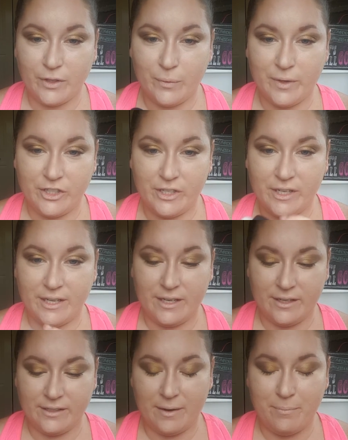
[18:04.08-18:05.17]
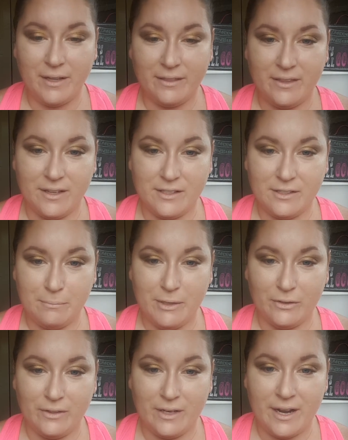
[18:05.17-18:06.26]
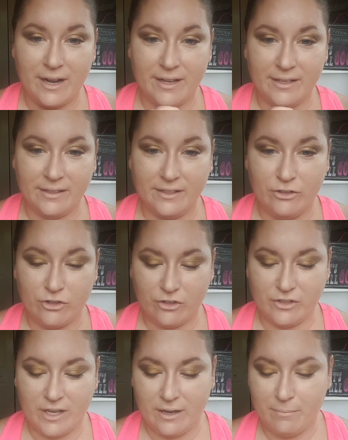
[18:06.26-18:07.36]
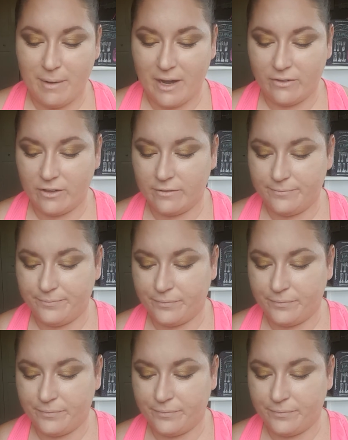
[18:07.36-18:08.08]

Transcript: which is I bought this Bill Nye neutral setting powder.